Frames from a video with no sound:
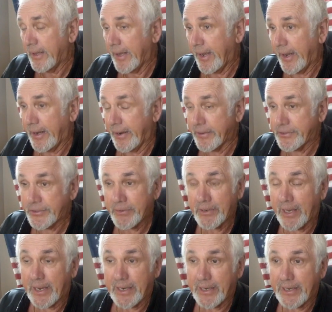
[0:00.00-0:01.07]
And they're soon
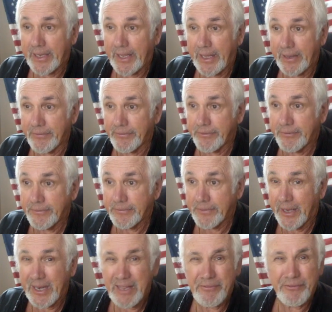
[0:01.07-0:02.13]
not going to have
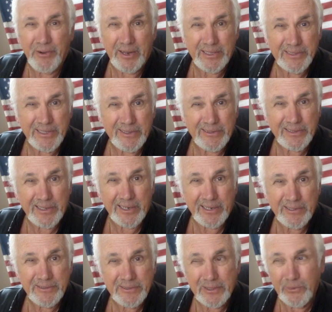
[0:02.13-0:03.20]
any friends out
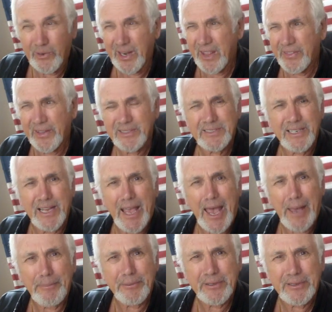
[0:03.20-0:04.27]
there. So what do you think's going to
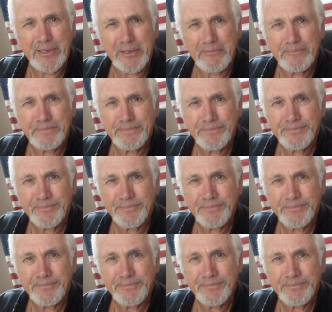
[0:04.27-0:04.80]
happen to them?